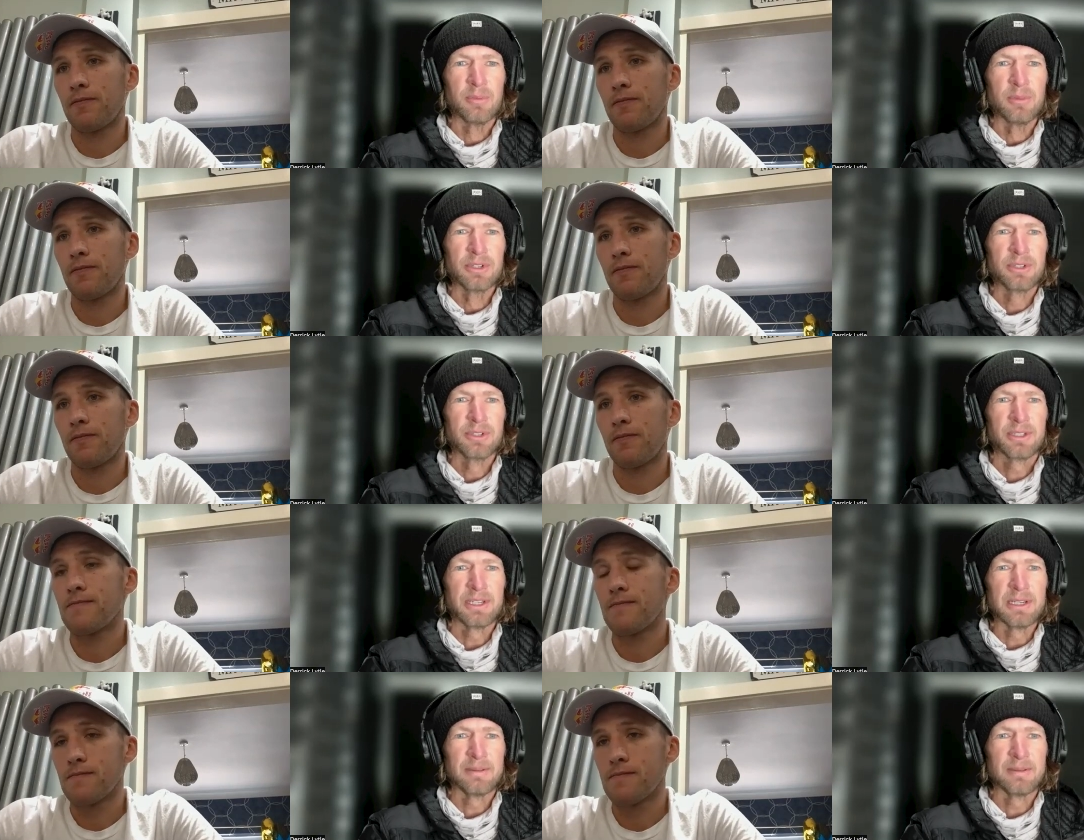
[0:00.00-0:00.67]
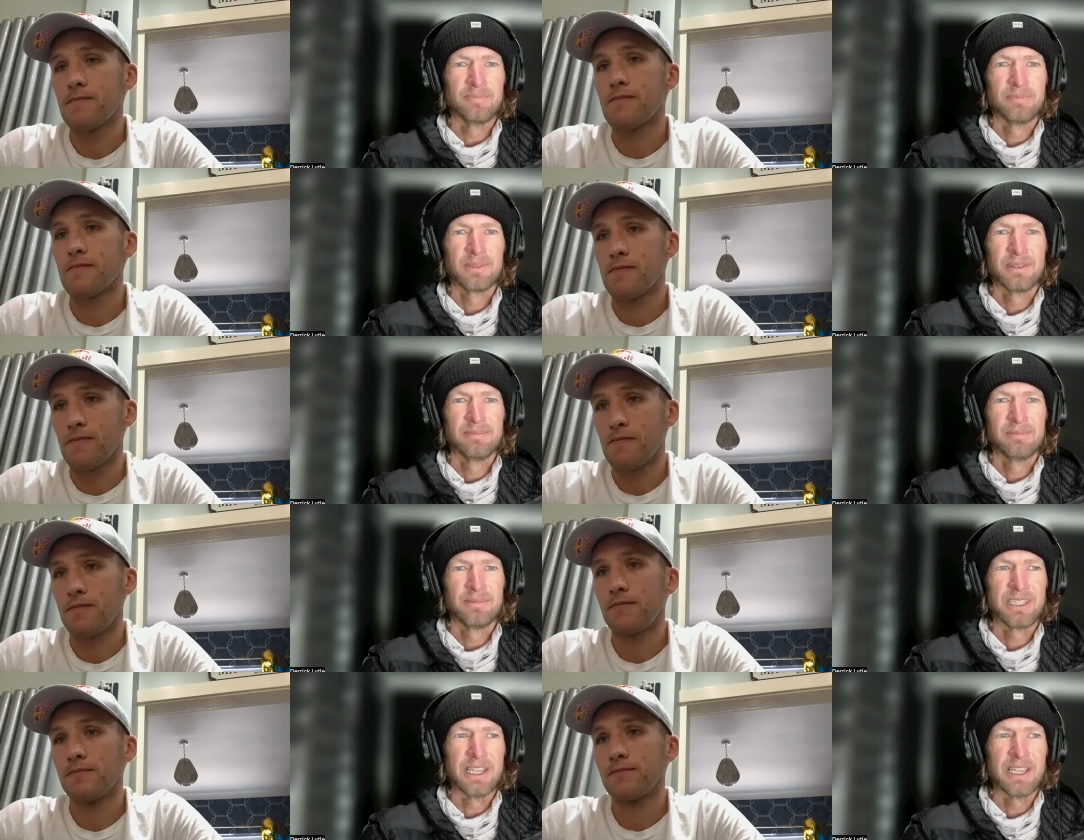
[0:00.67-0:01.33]
Speaker 1: almost like
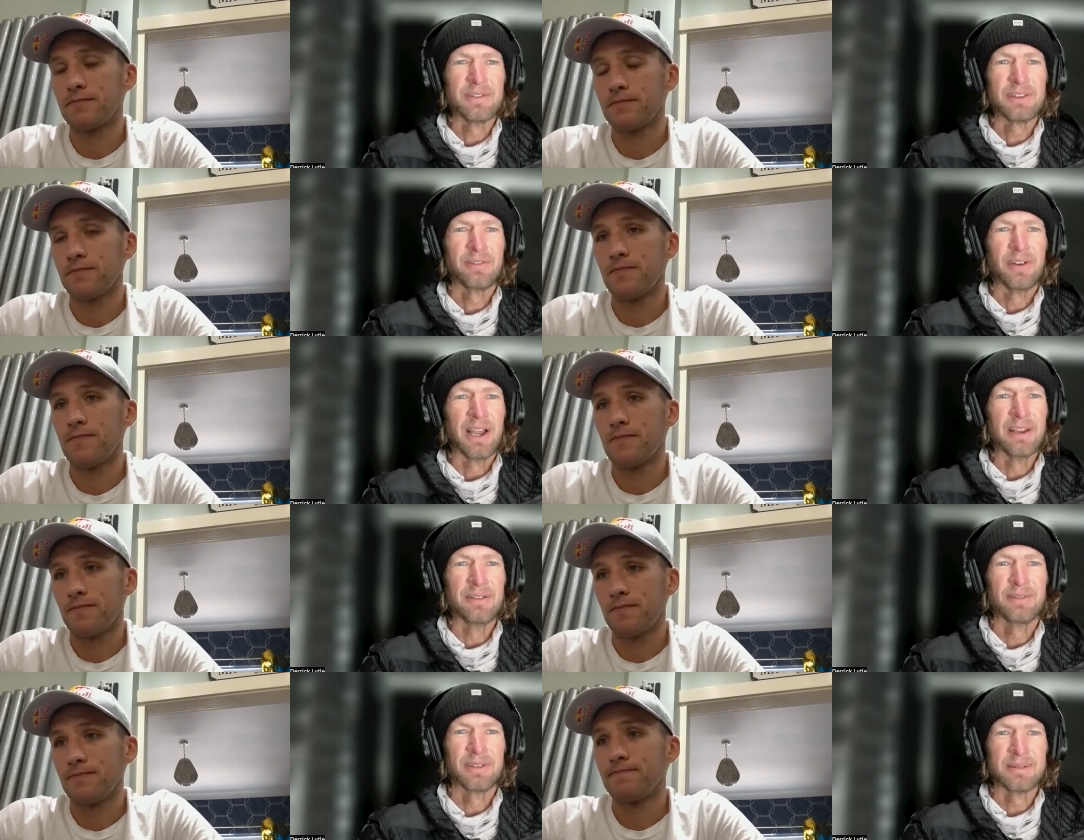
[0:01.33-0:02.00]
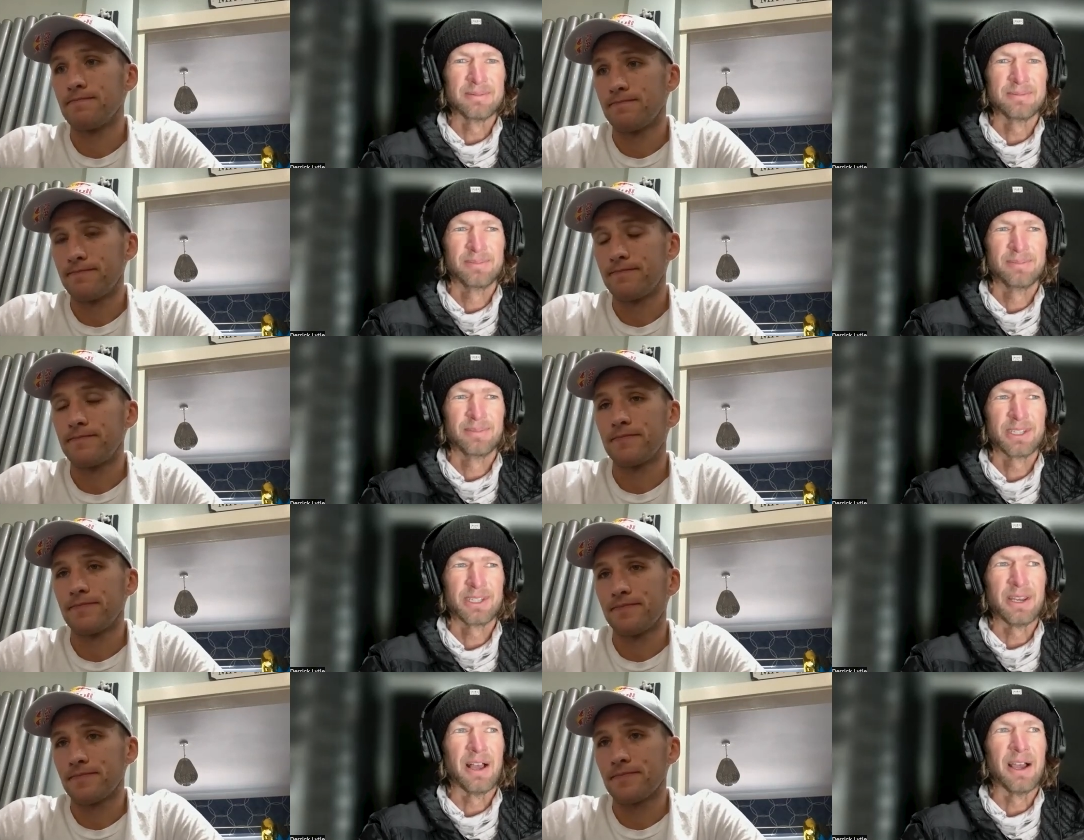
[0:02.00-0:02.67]
75 like
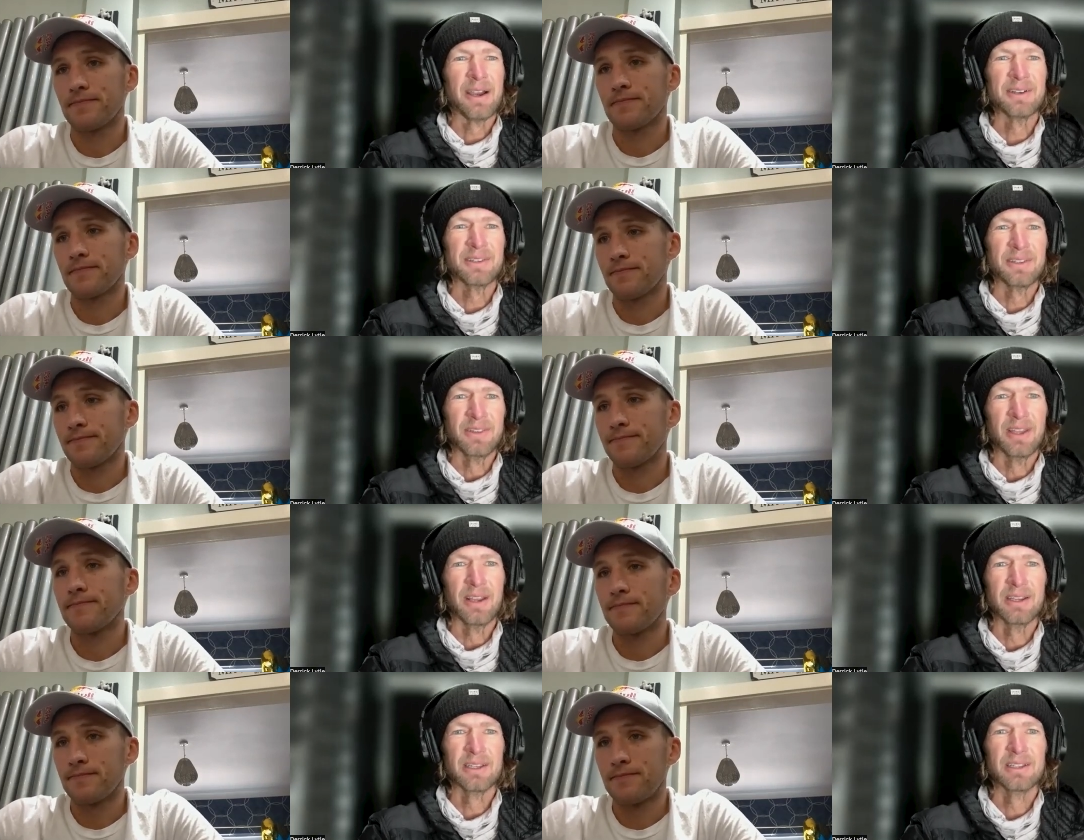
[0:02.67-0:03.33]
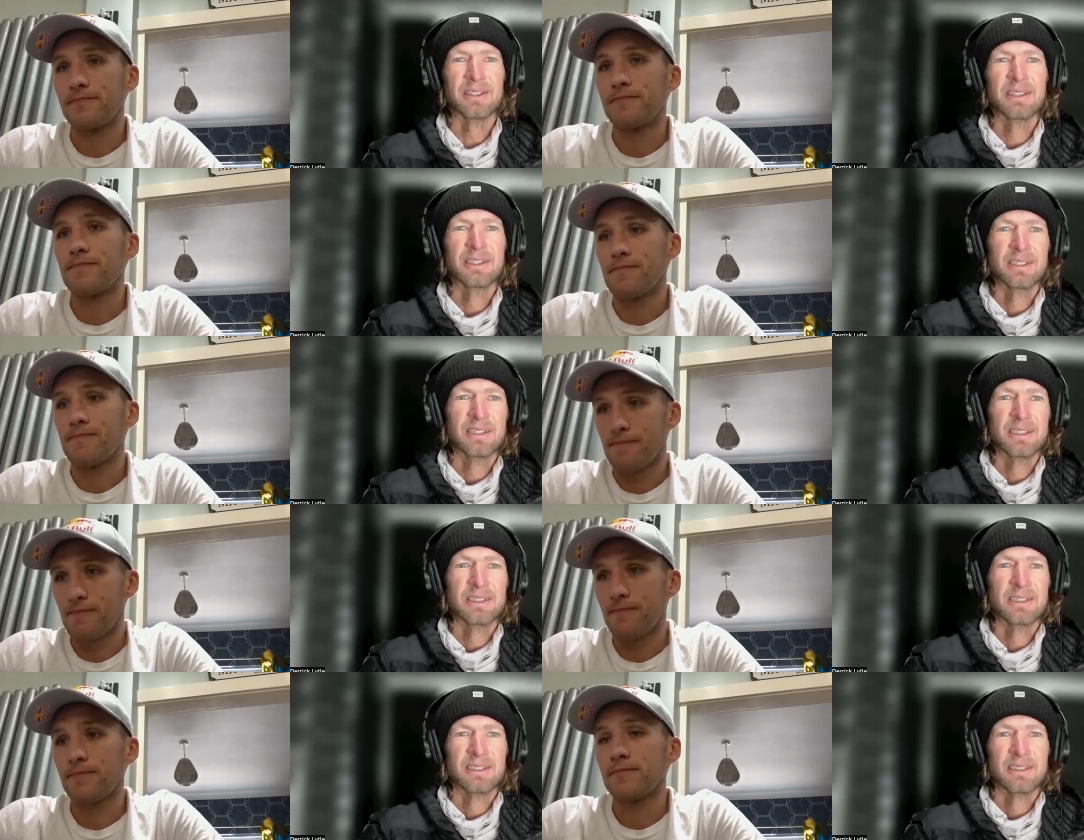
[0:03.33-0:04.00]
percent higher than that.
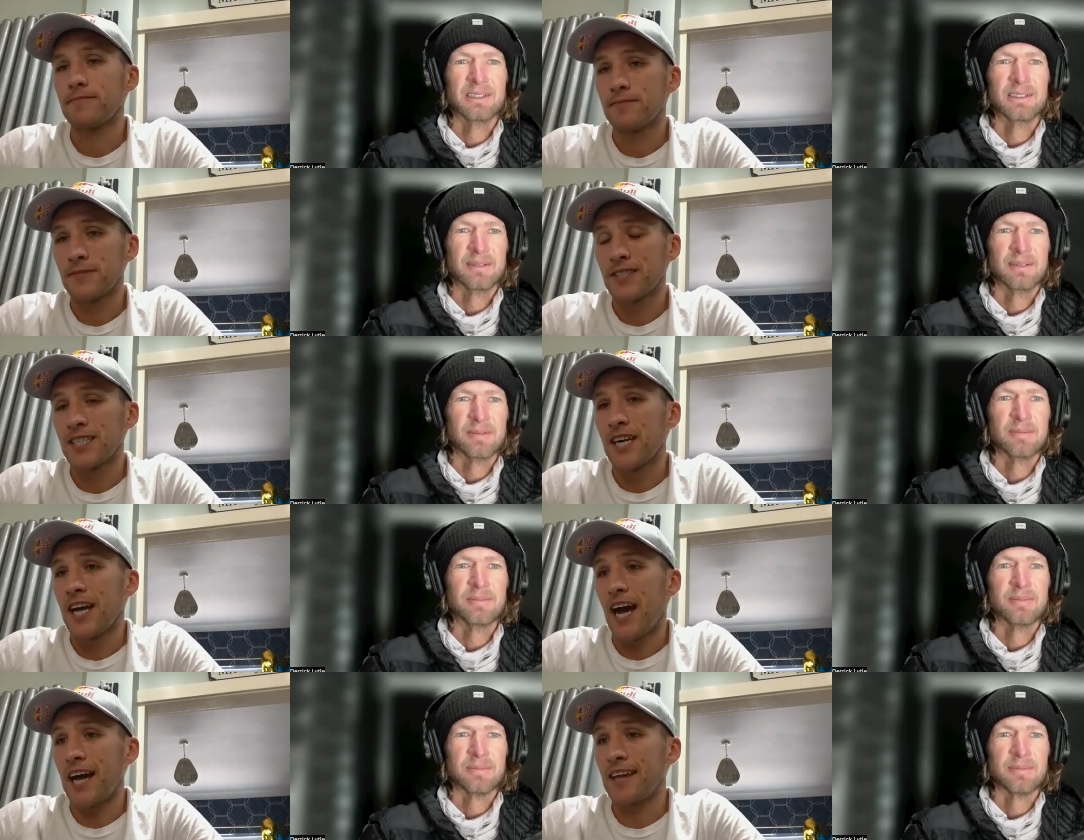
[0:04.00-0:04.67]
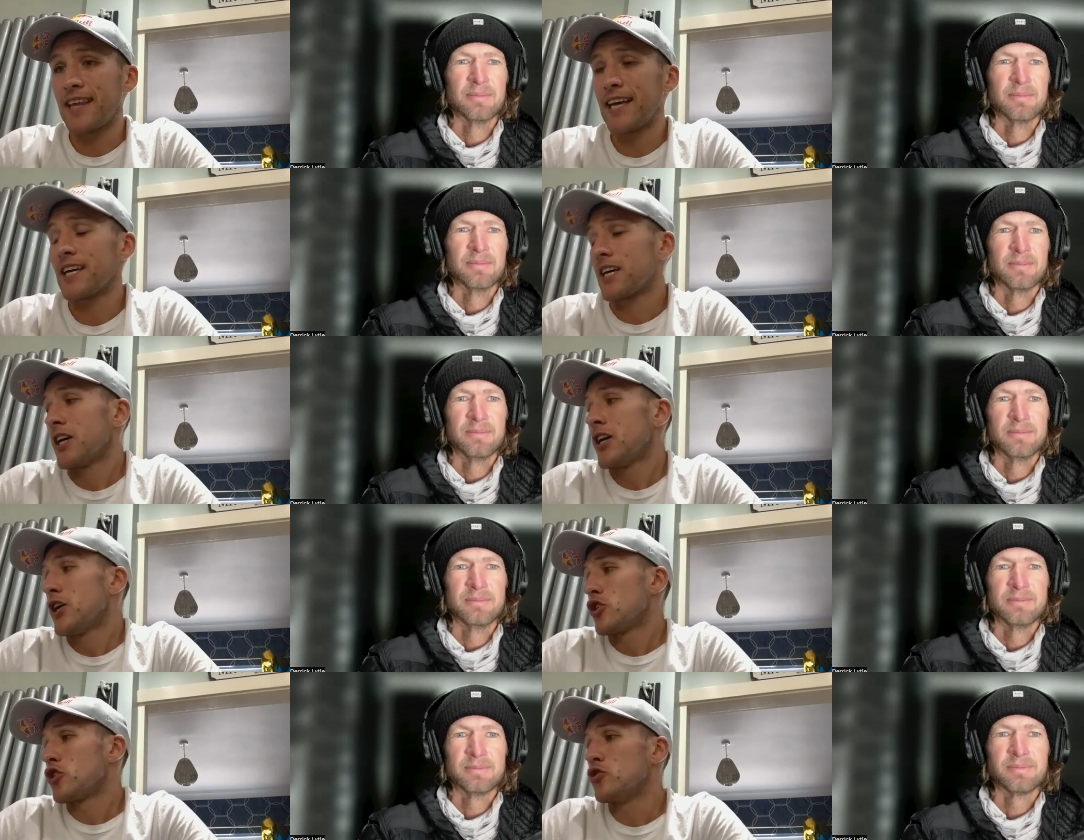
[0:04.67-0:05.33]
I think
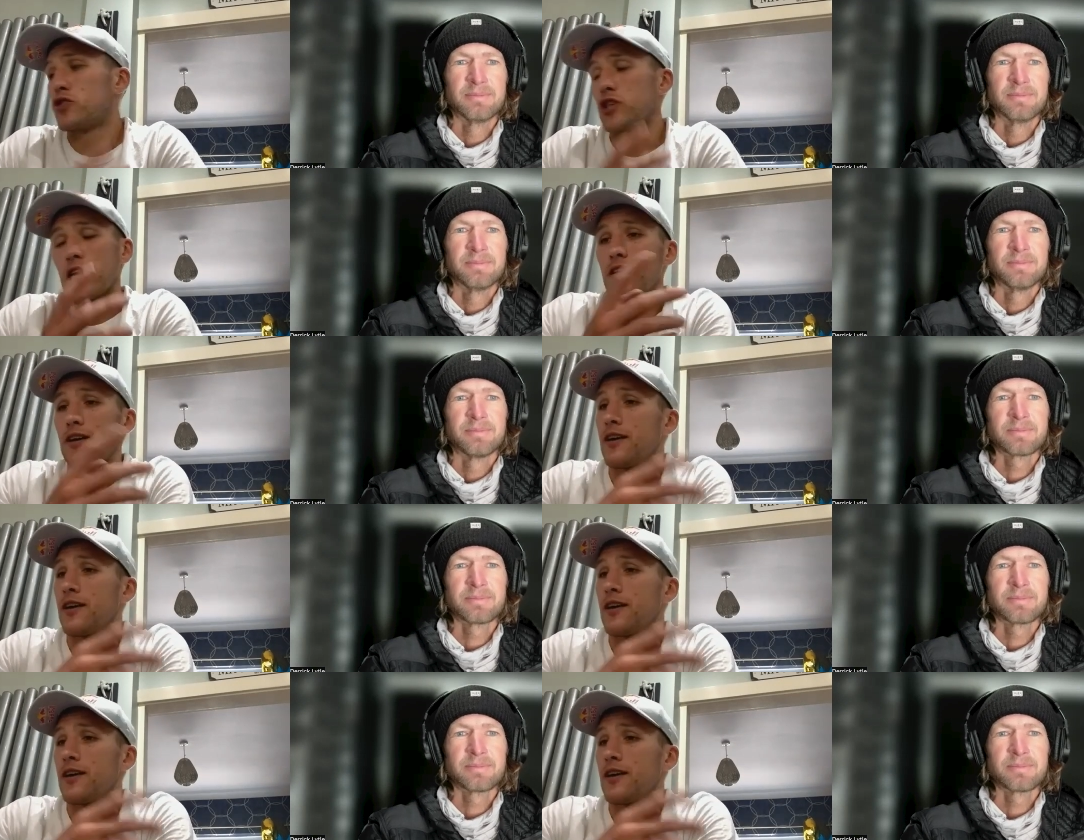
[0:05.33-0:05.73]
you'd,